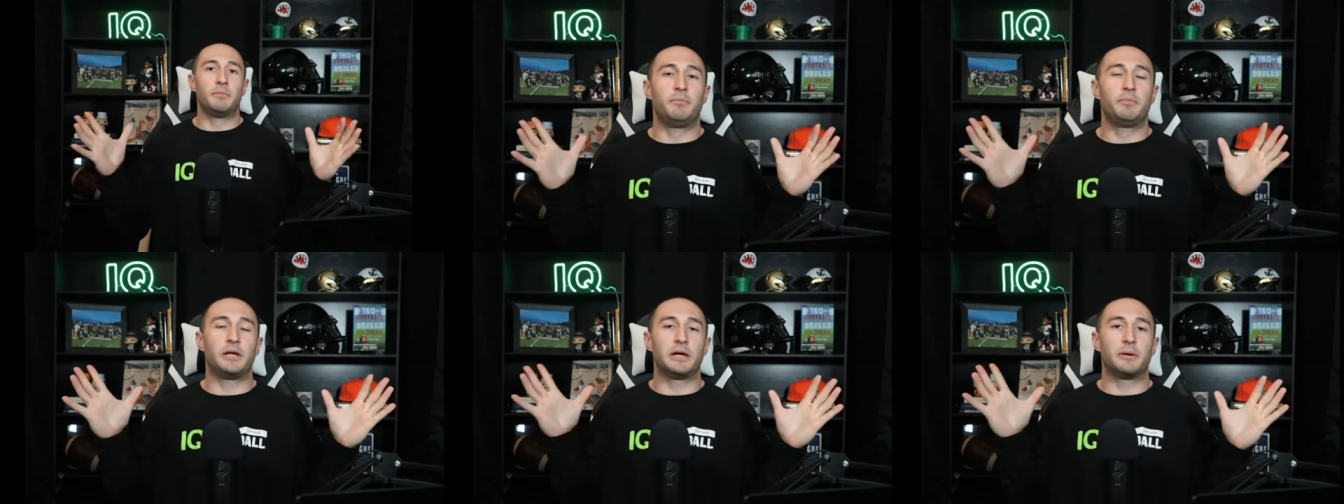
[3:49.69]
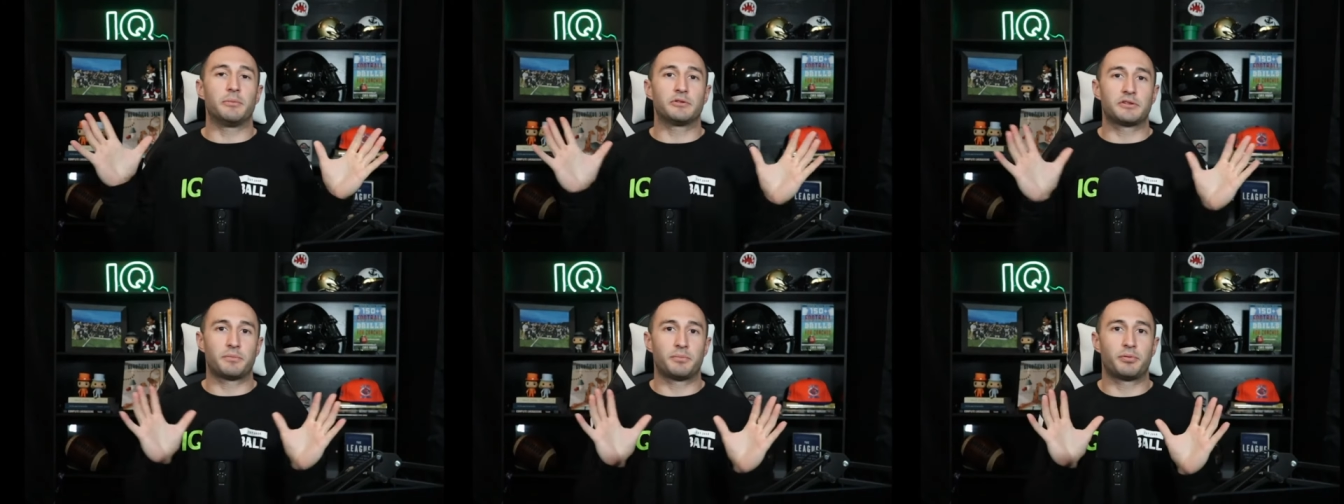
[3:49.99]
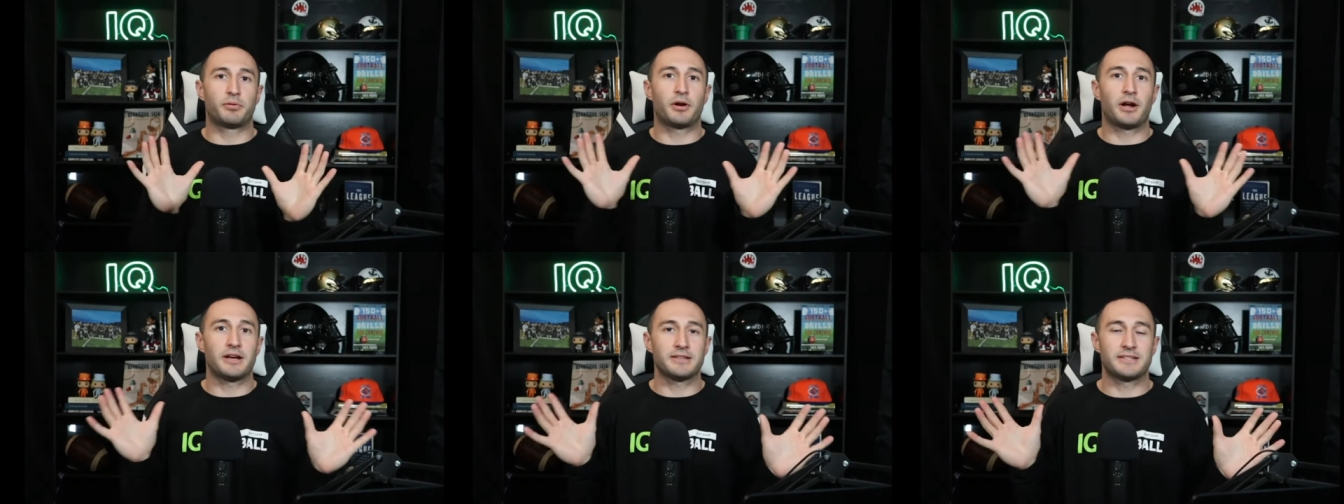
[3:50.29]
be able to
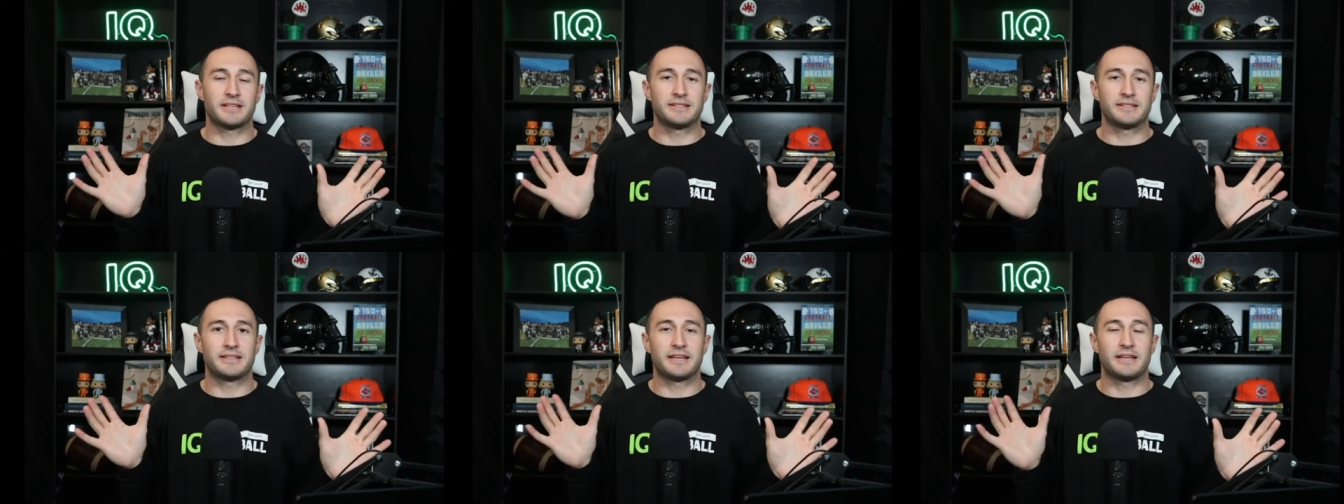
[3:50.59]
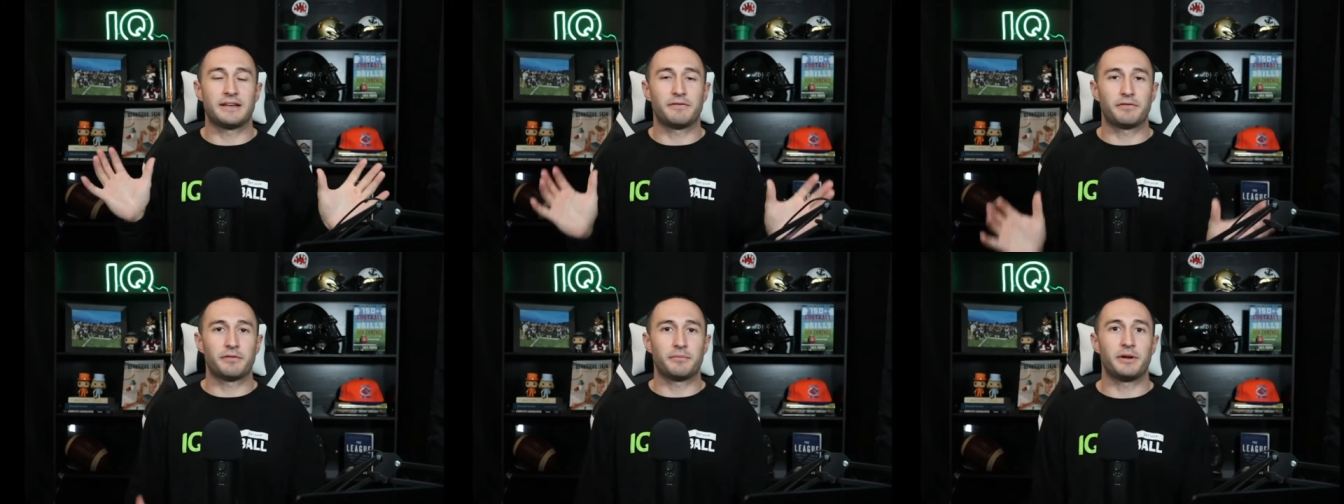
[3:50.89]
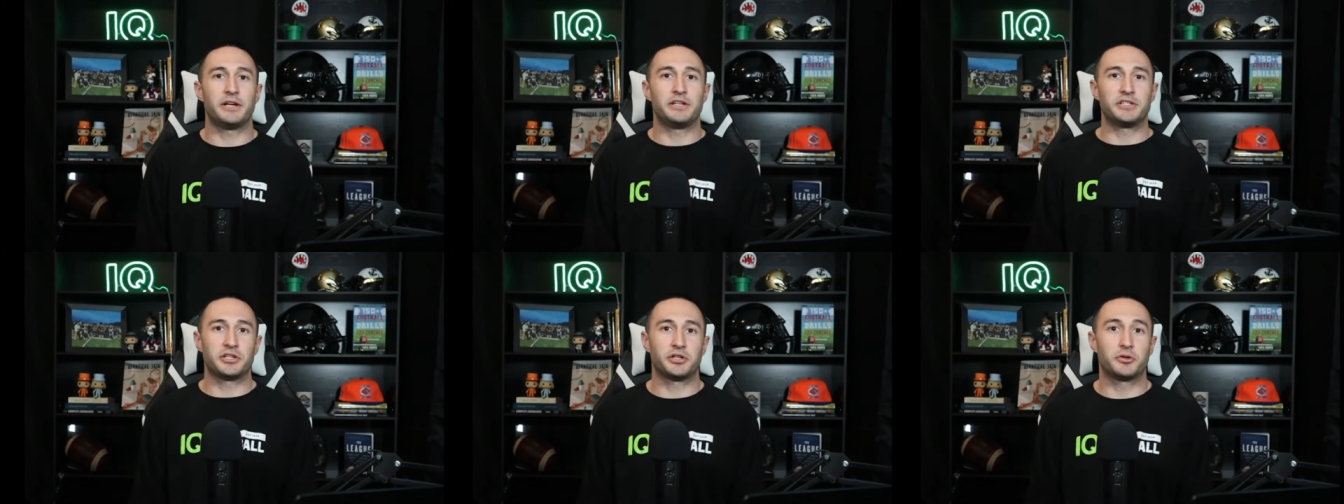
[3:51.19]
process that
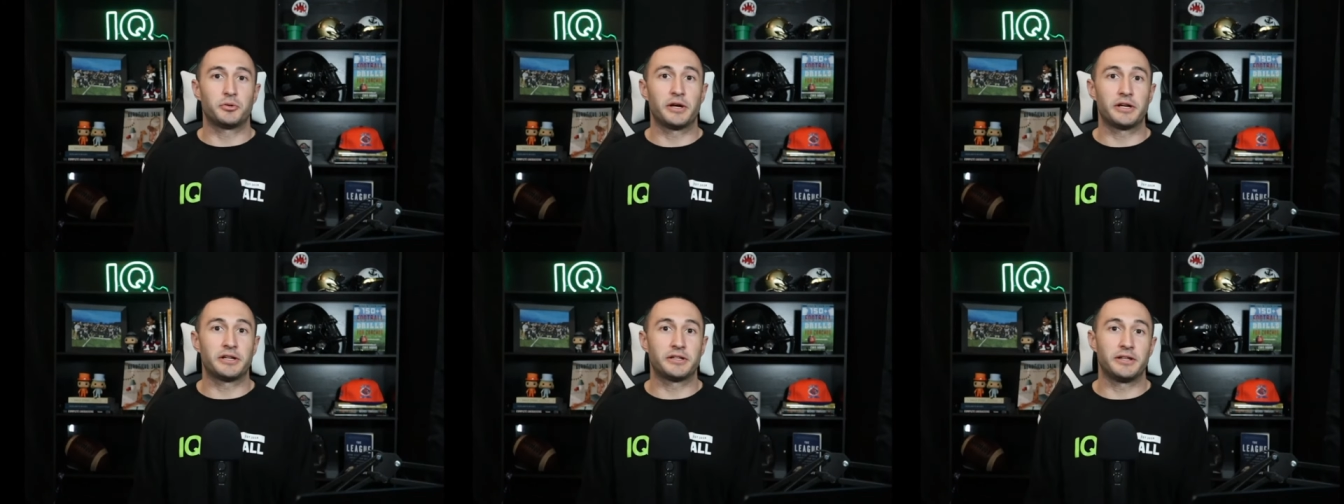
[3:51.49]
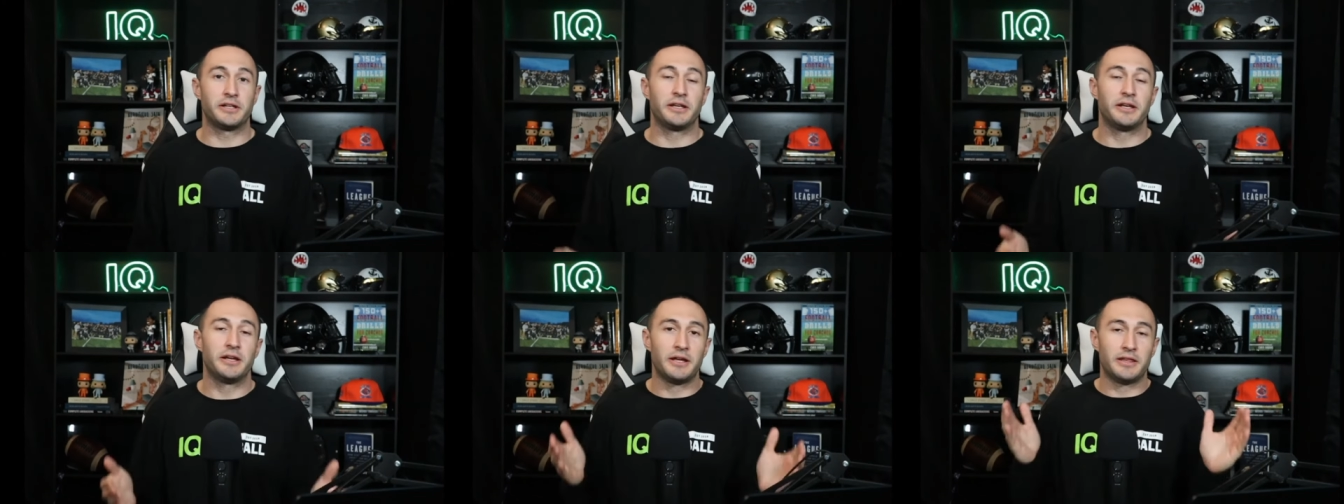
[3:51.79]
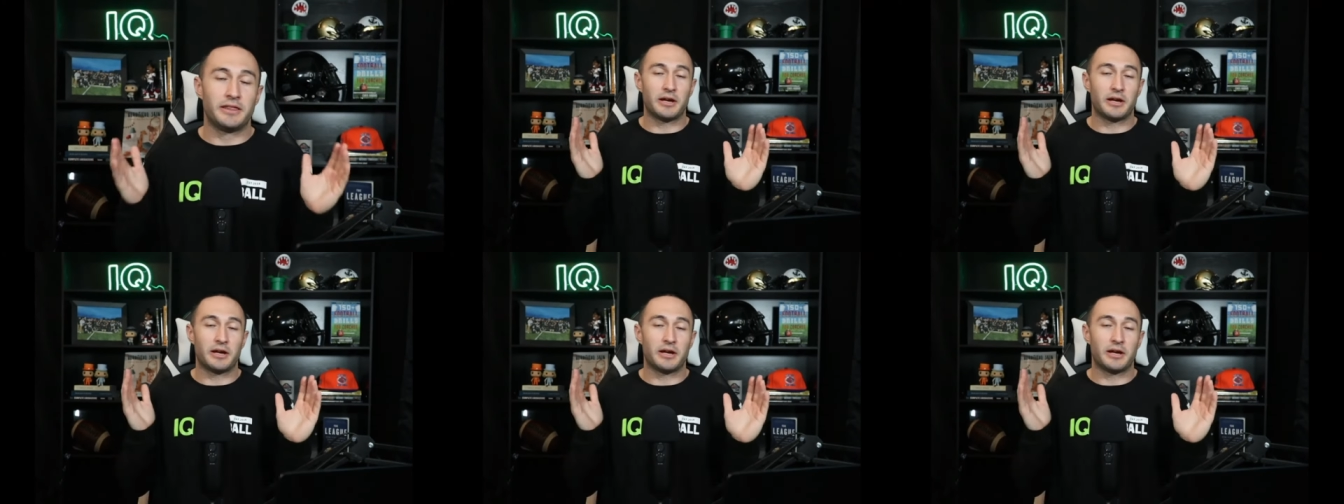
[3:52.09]
information quickly.